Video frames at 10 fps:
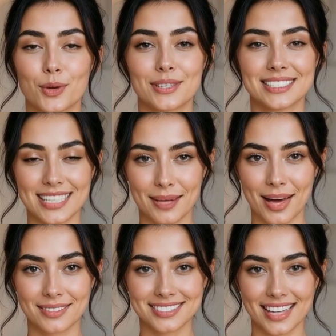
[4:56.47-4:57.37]
where we step
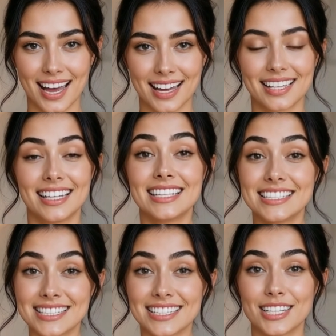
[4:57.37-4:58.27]
outside and
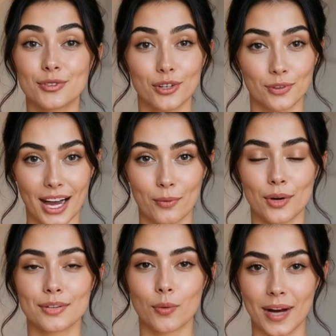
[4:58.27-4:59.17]
instantly regret
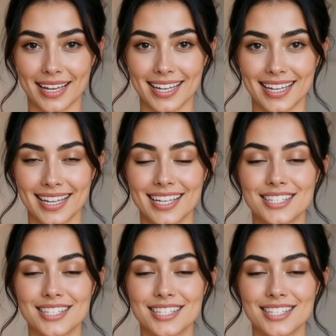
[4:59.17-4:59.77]
what we're wearing.